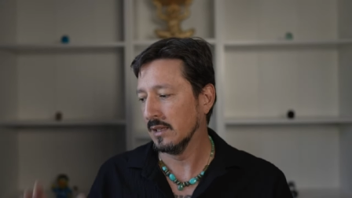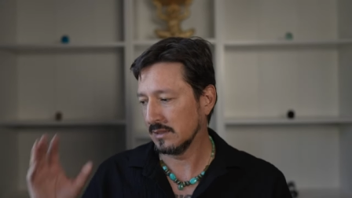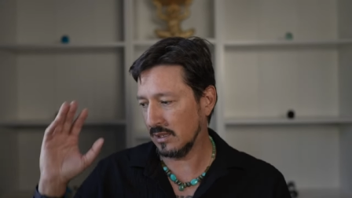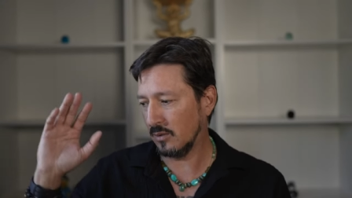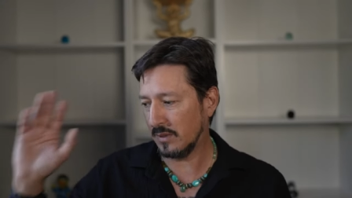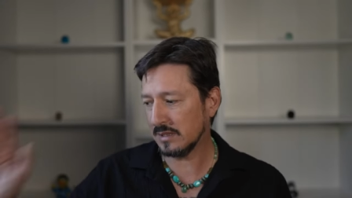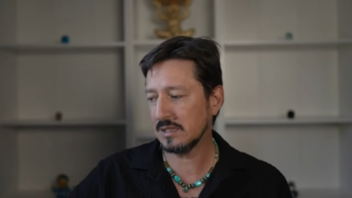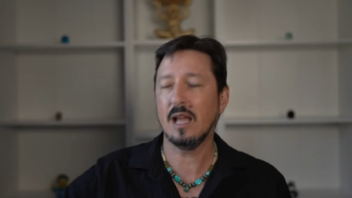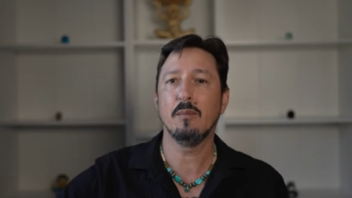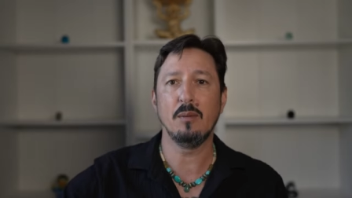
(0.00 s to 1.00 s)
So this
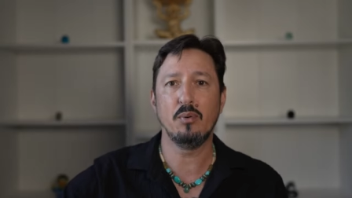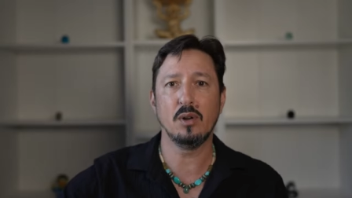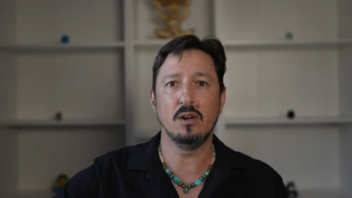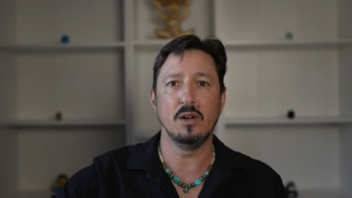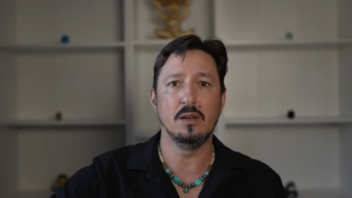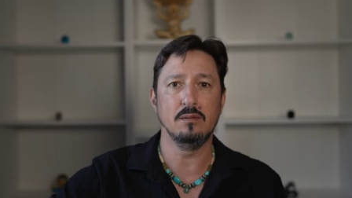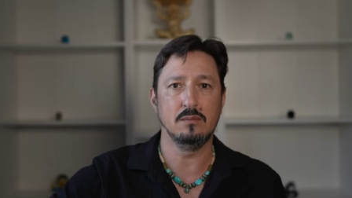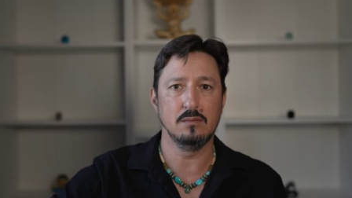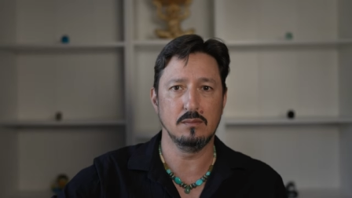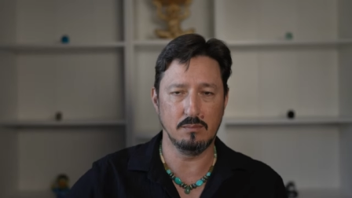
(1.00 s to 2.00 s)
time I put it on
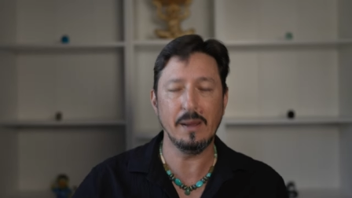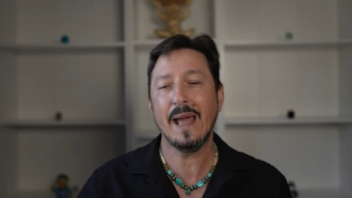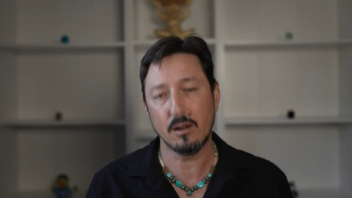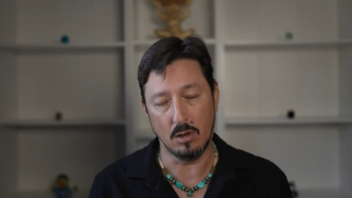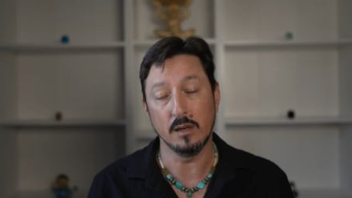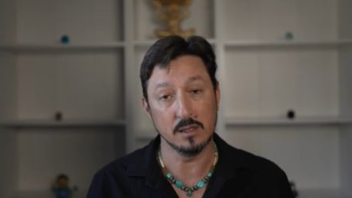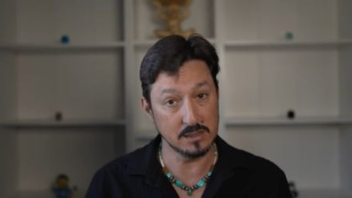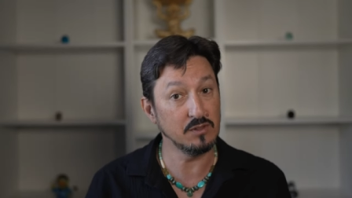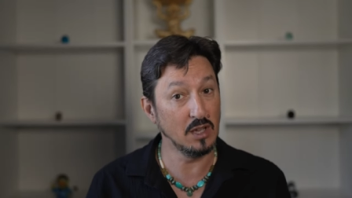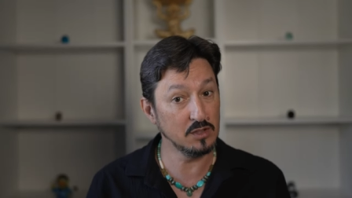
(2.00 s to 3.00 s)
back on because
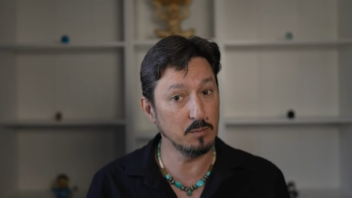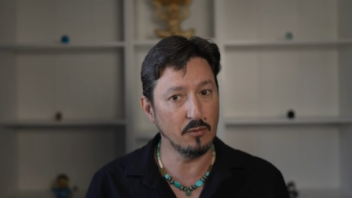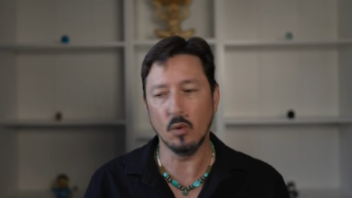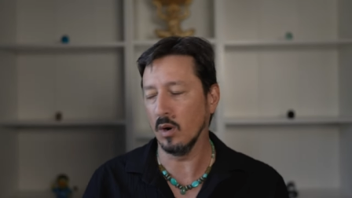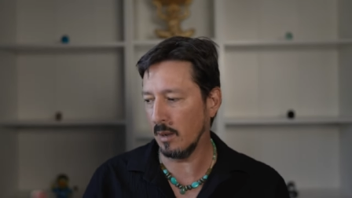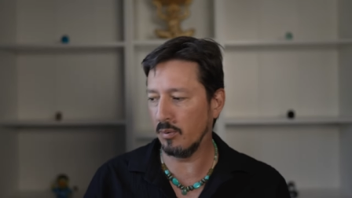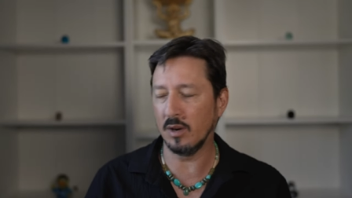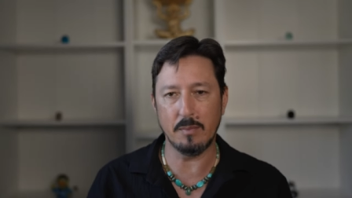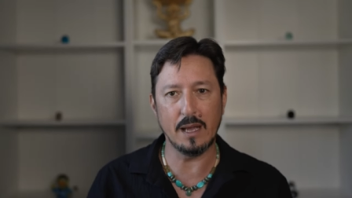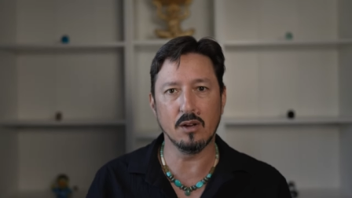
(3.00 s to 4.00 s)
I've done this before. I put
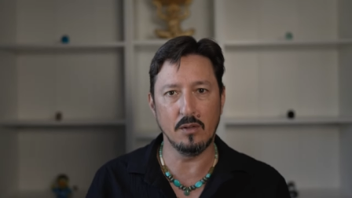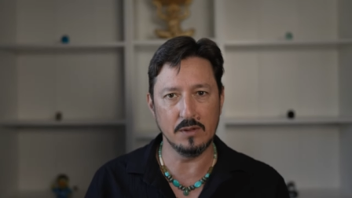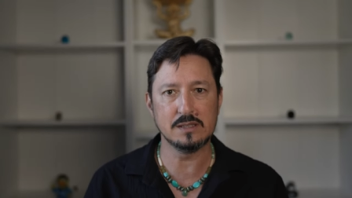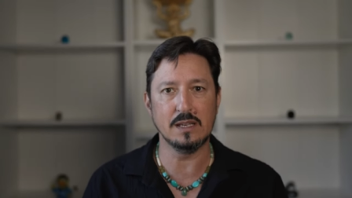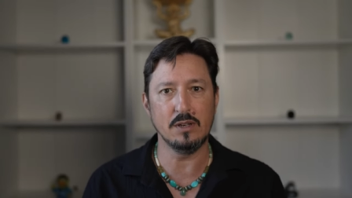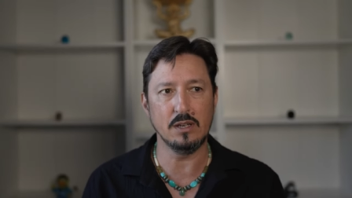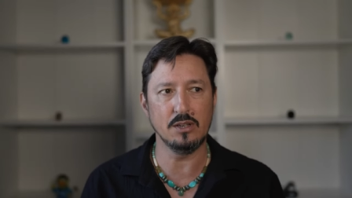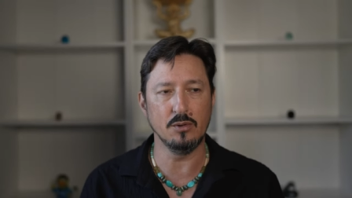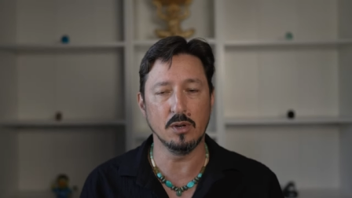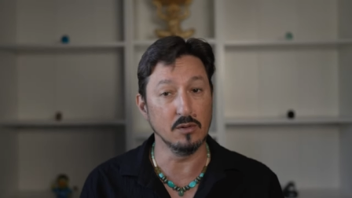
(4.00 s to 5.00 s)
it back on the 70 to
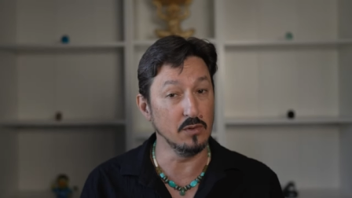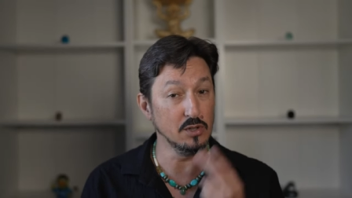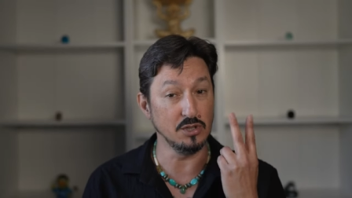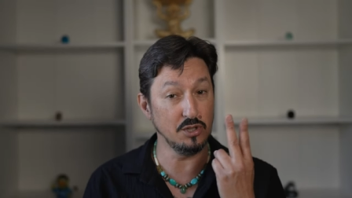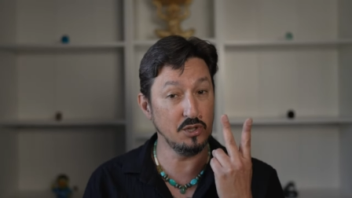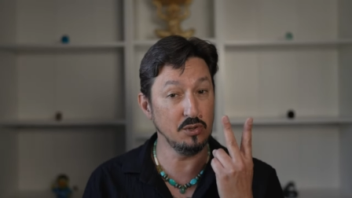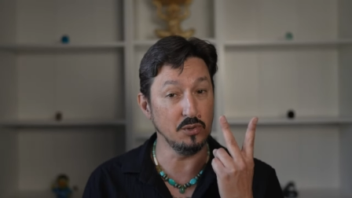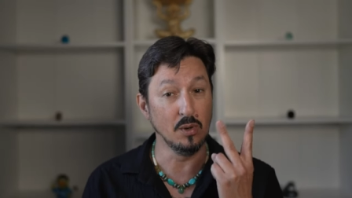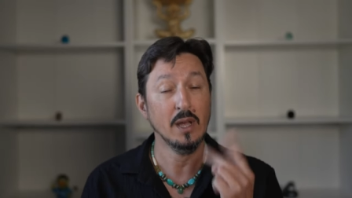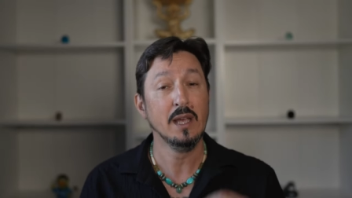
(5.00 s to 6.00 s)
200 version 2